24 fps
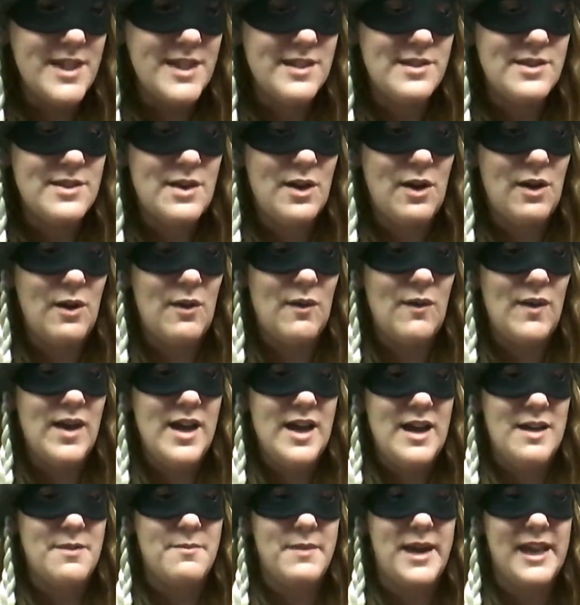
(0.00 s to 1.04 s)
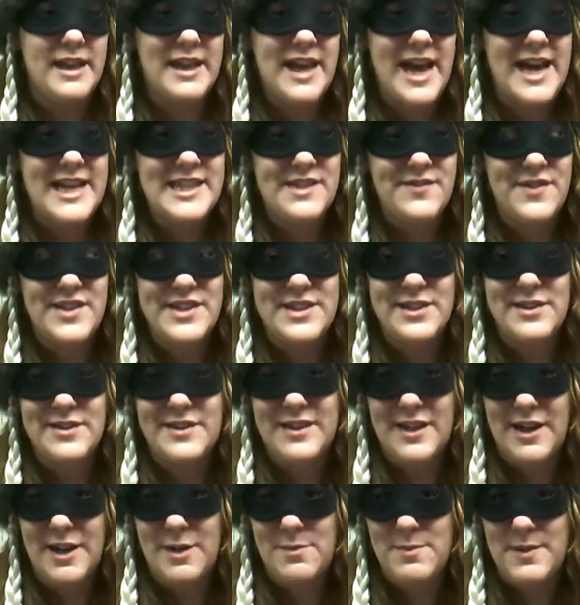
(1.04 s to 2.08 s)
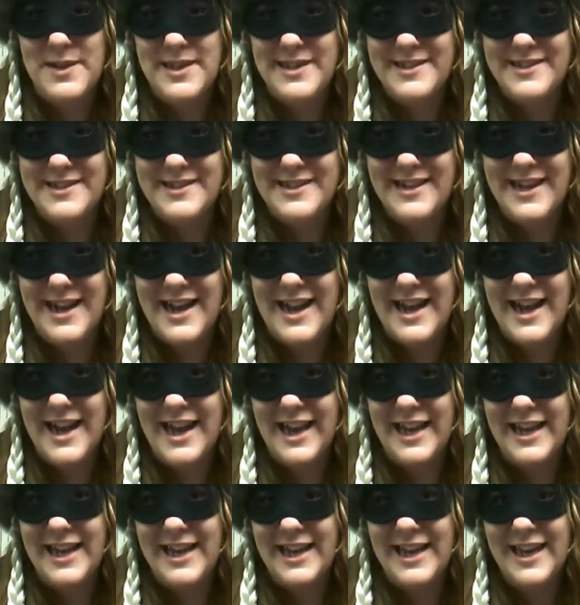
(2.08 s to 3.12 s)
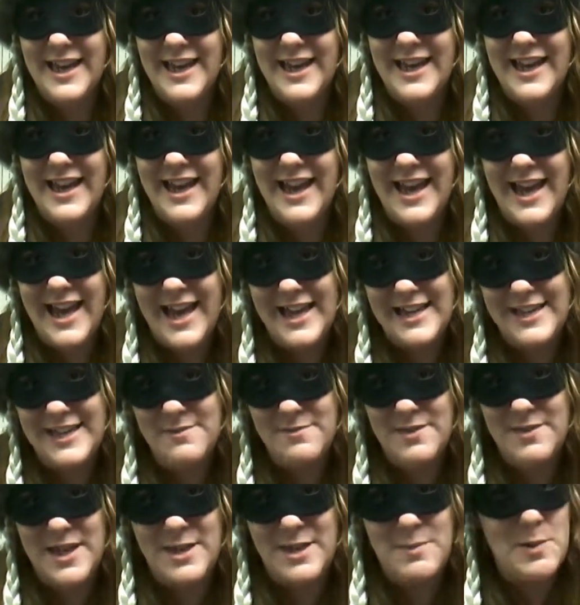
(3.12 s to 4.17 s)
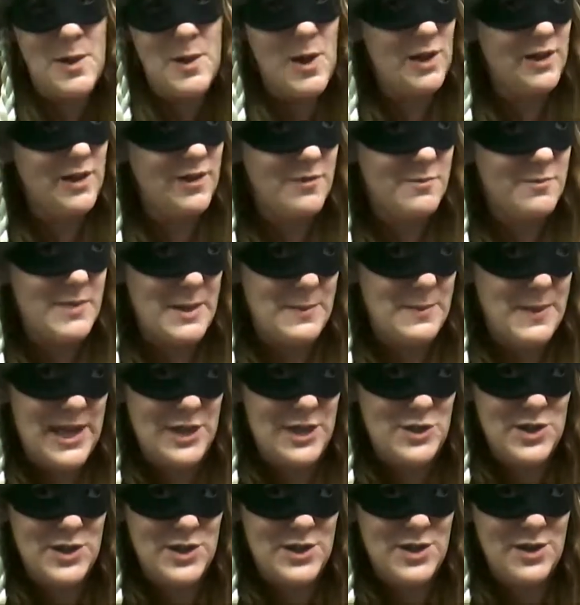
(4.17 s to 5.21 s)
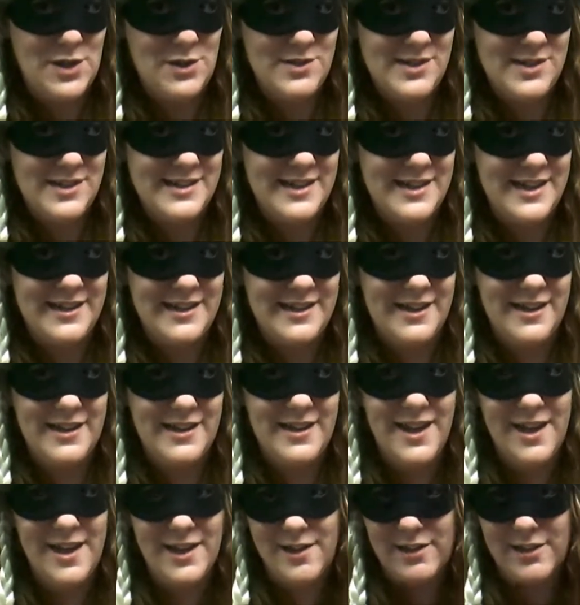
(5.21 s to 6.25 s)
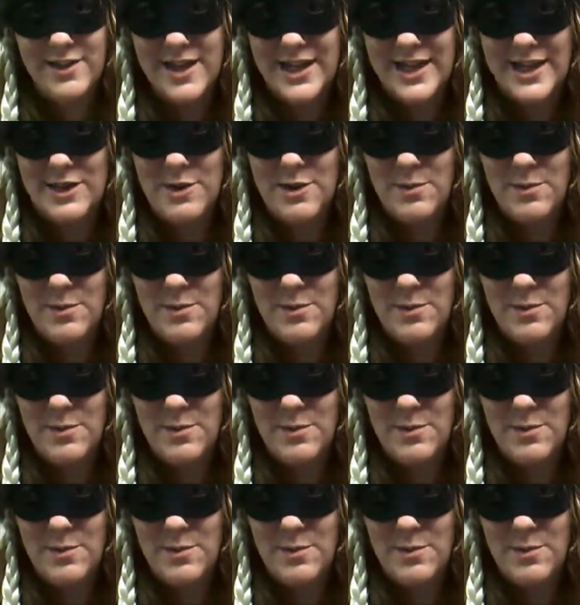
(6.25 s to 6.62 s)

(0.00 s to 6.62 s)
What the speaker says: So my last physical therapist, I had him keep all of my patient notes in a Hello Kitty